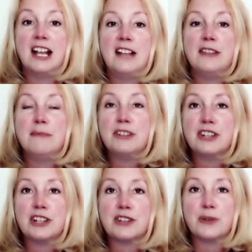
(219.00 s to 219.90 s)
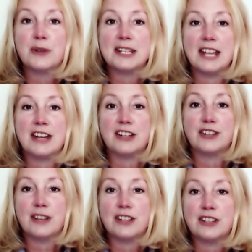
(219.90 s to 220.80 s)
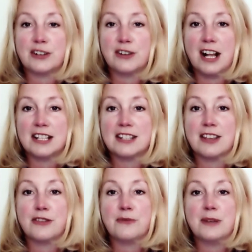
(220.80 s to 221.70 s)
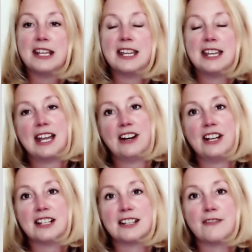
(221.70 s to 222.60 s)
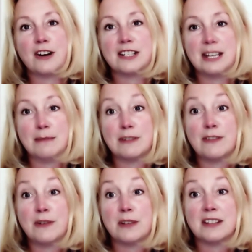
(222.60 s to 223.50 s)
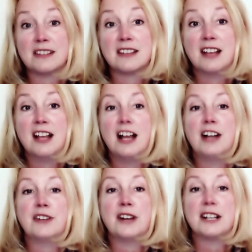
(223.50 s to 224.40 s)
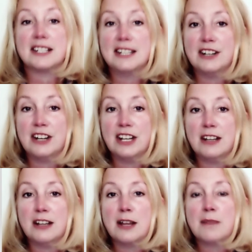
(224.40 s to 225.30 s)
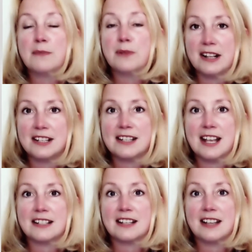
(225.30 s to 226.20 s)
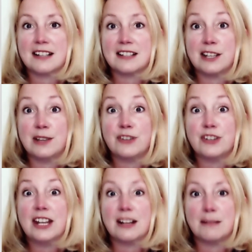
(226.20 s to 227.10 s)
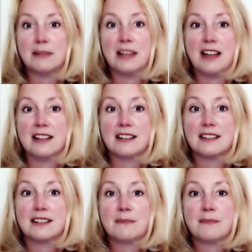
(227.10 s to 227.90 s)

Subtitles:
The Mission Control Center stretches across the three key areas of our team's focus, across steering, process execution, and compliance.